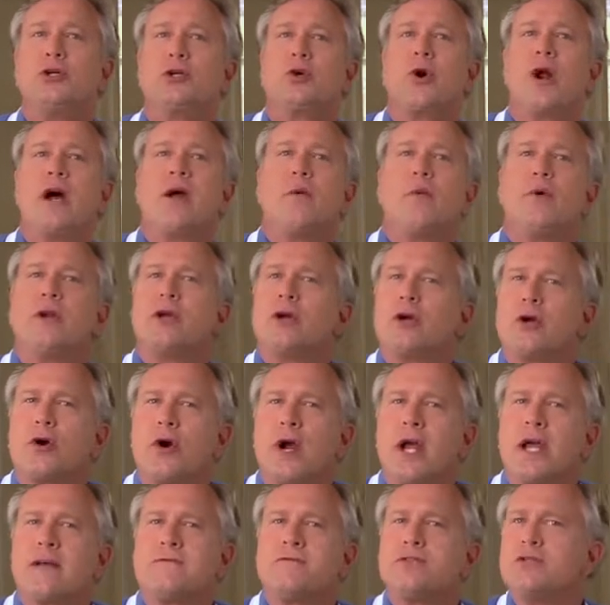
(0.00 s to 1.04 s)
try one of
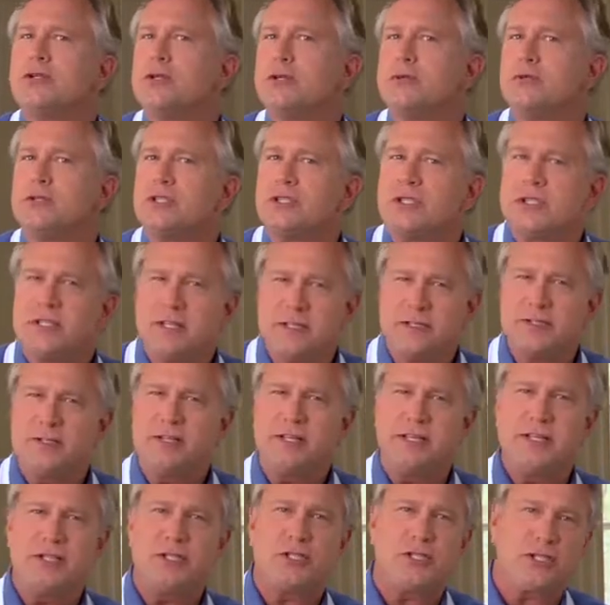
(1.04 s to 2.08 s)
Kraft's new
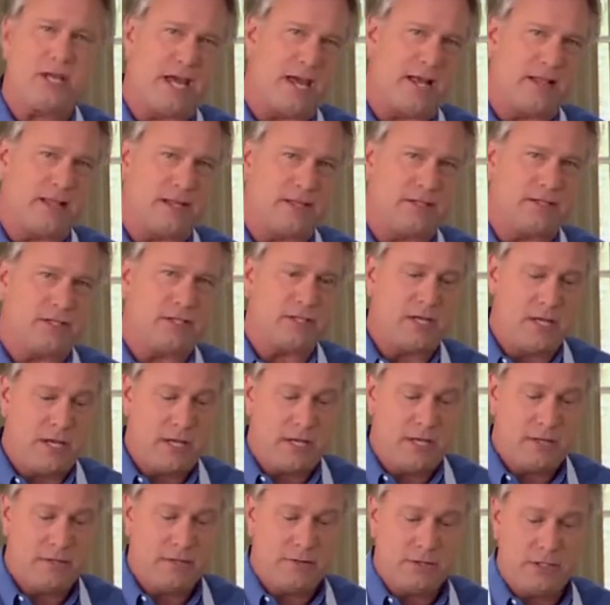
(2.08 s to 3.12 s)
sizzling salads,
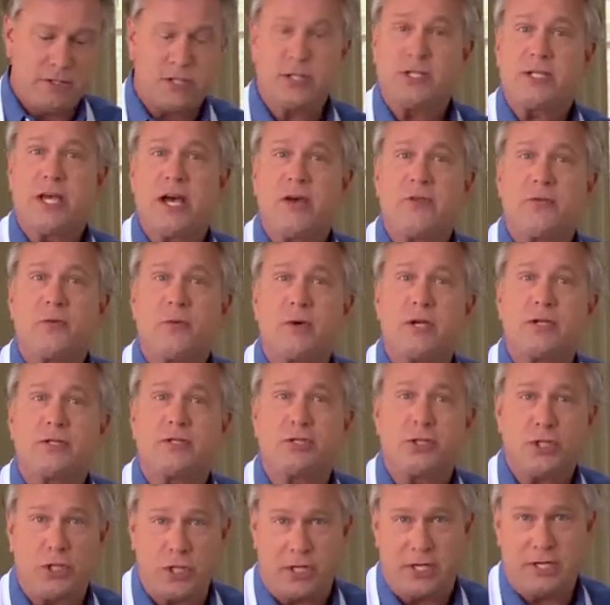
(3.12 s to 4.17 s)
the
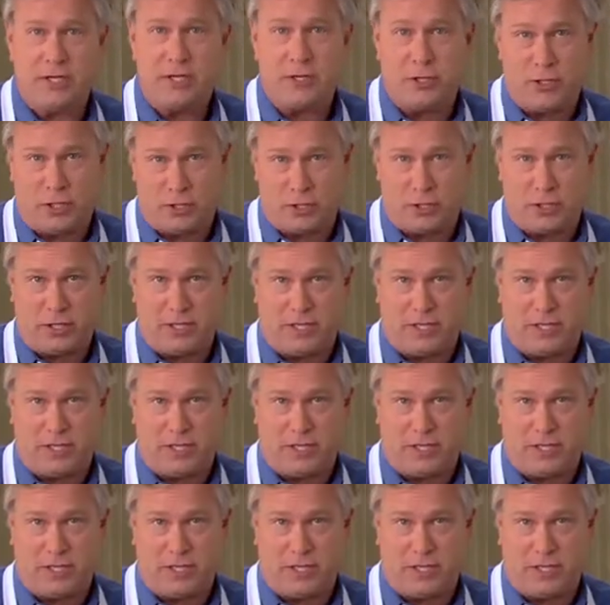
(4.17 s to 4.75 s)
Southwest Chicken Dinner